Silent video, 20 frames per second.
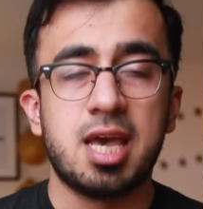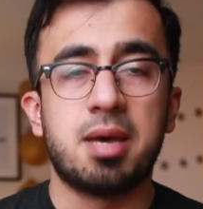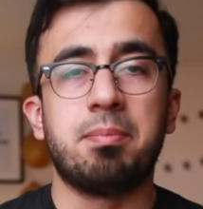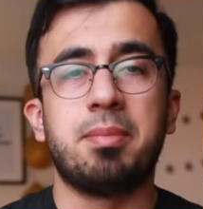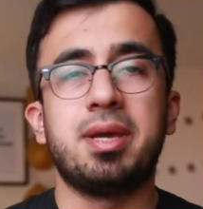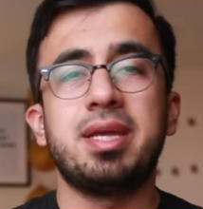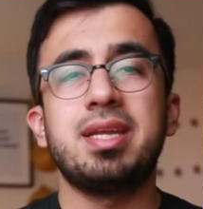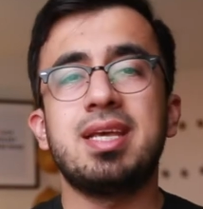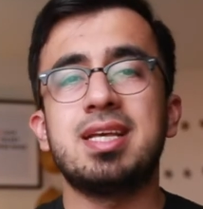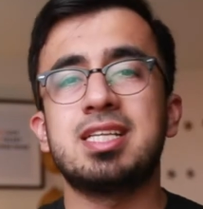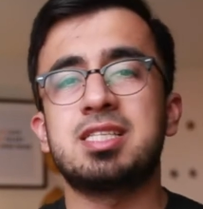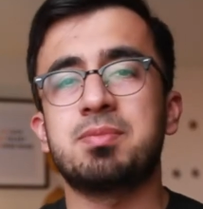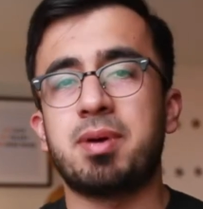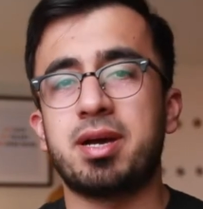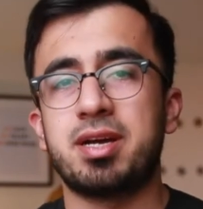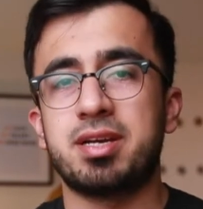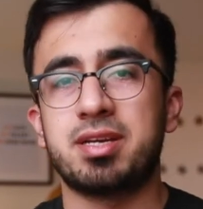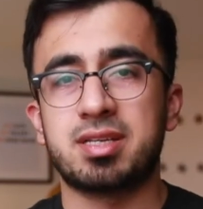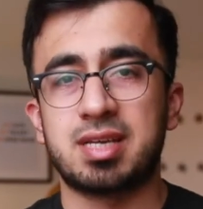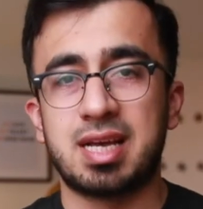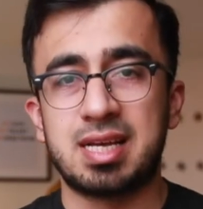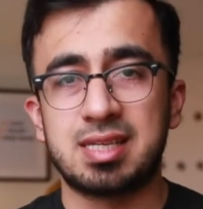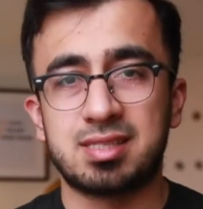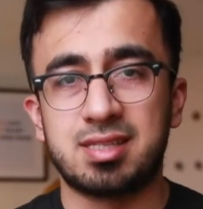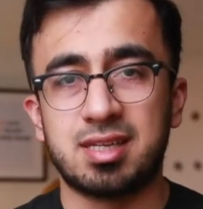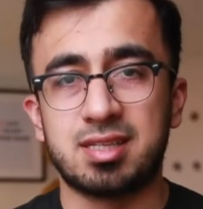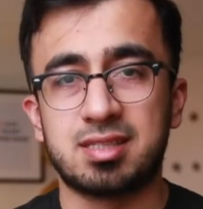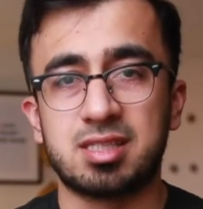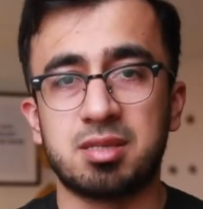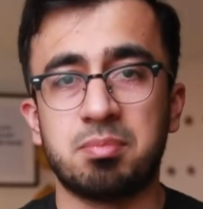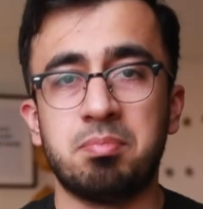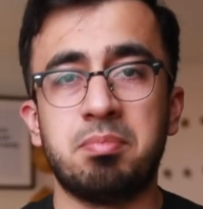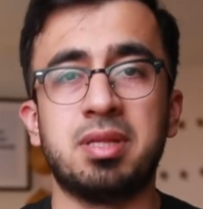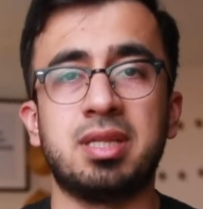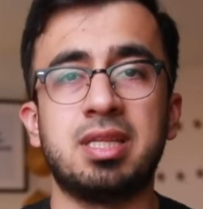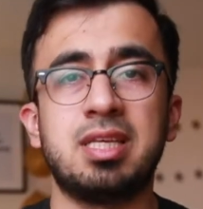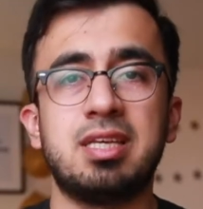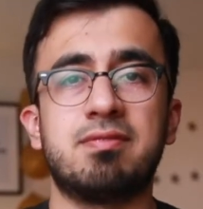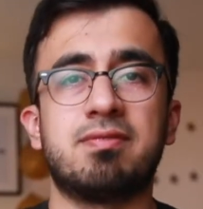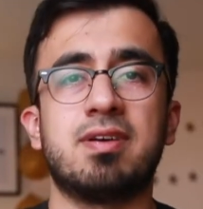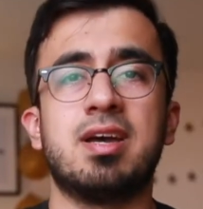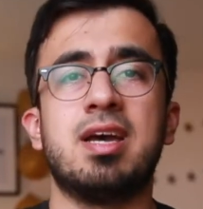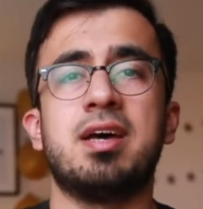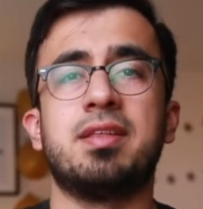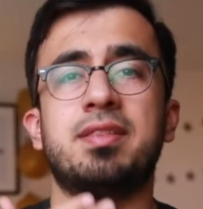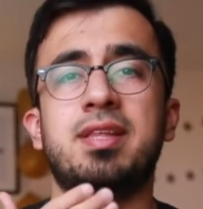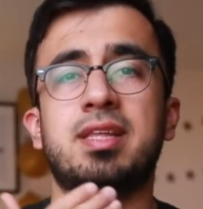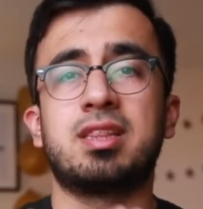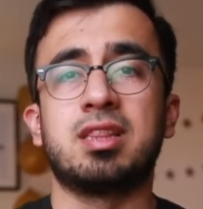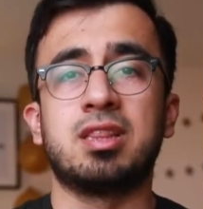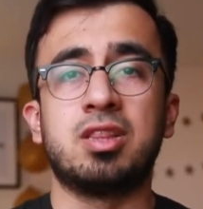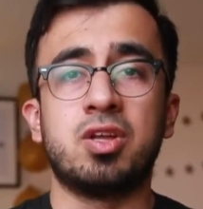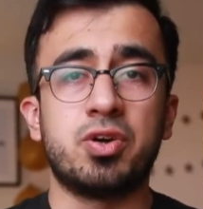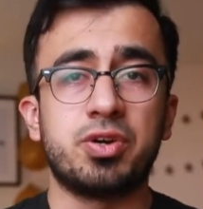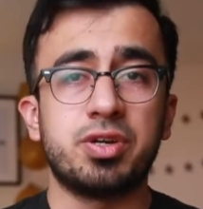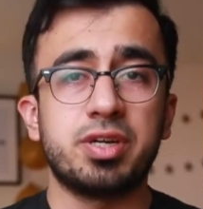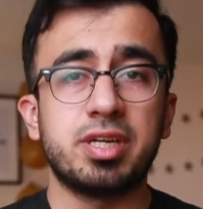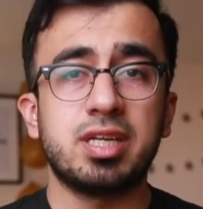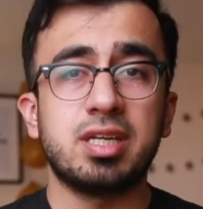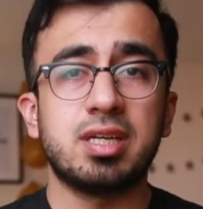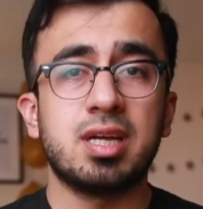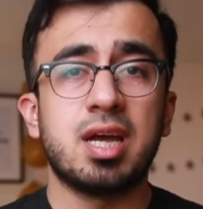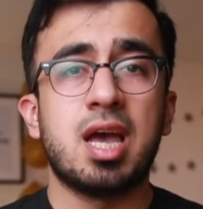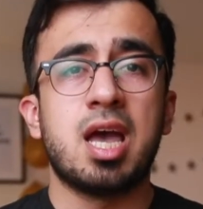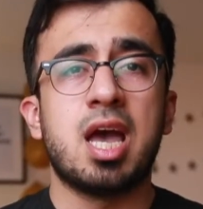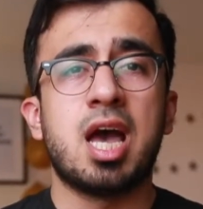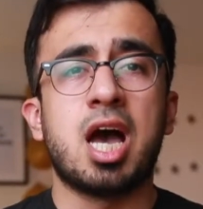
Many aspiring SDETs believe that learning